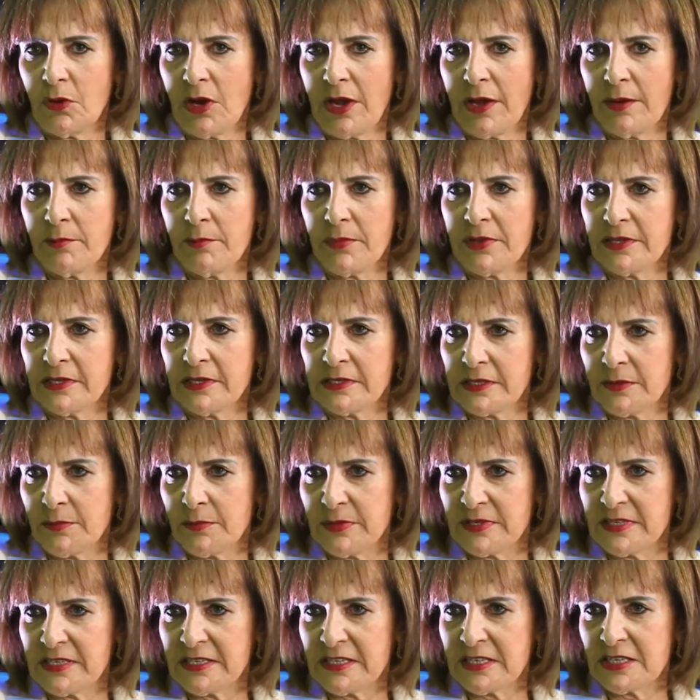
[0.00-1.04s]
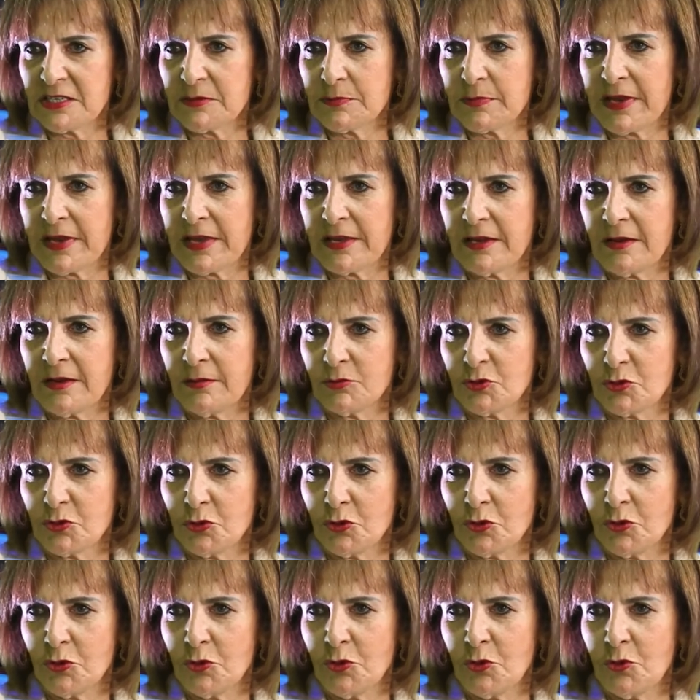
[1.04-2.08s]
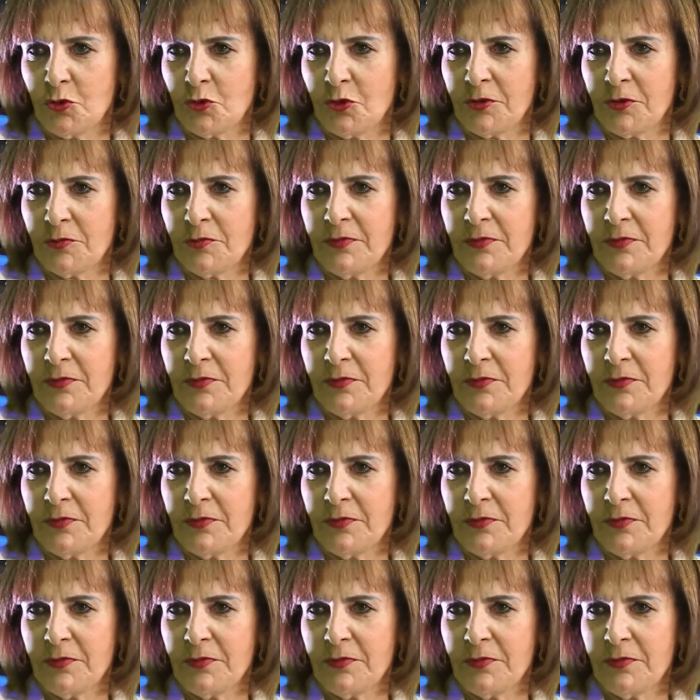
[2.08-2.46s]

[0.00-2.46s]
Mohammed is a businessman, I'm sure you know